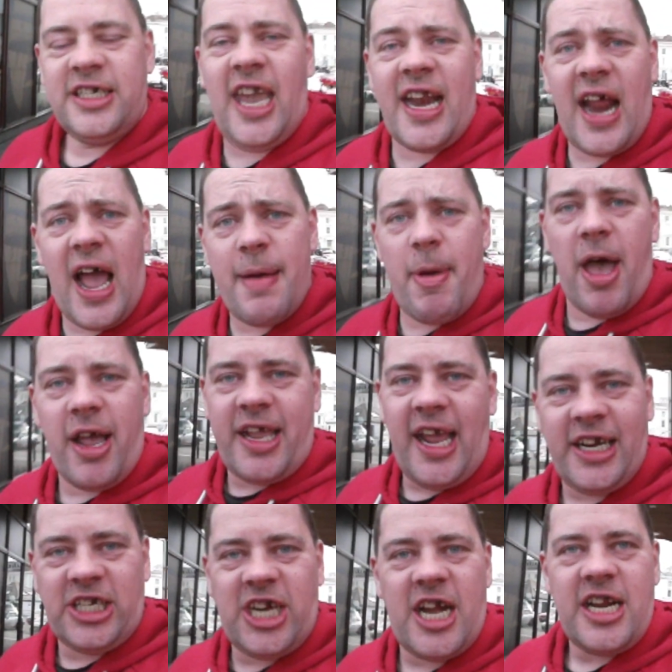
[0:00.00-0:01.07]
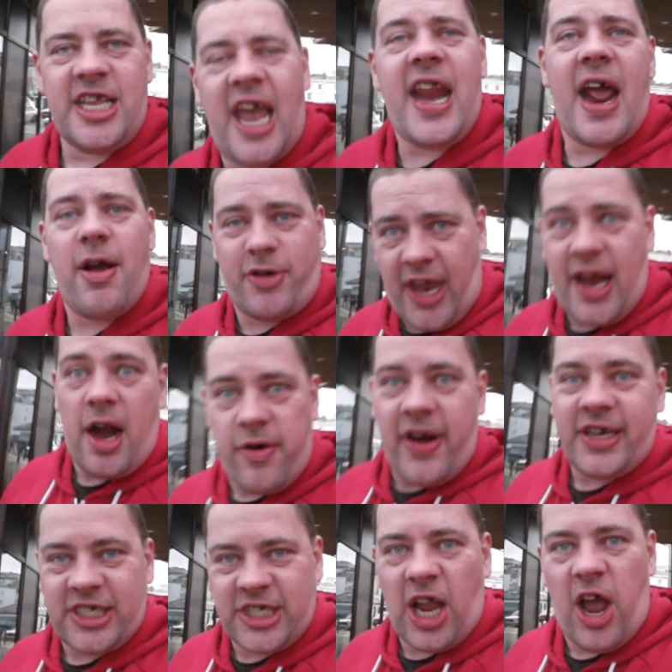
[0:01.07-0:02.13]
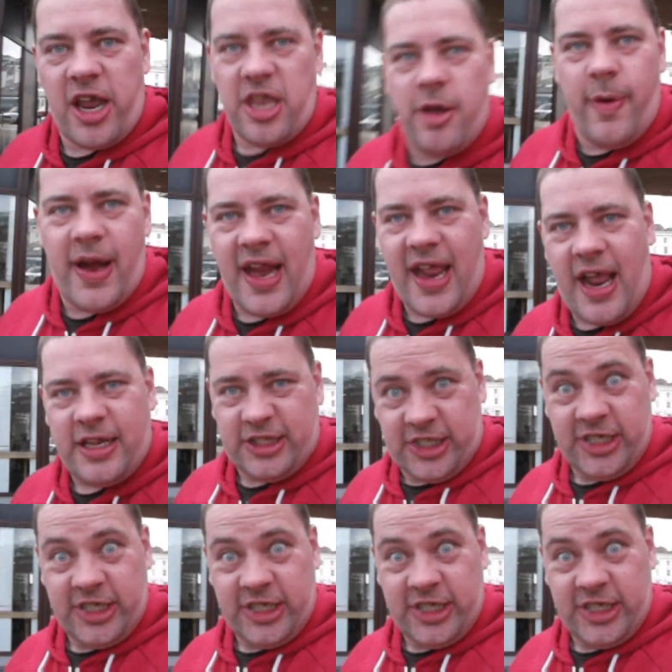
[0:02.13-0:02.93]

Get out of my kitchen! Get out, Rick Stein, you idiot!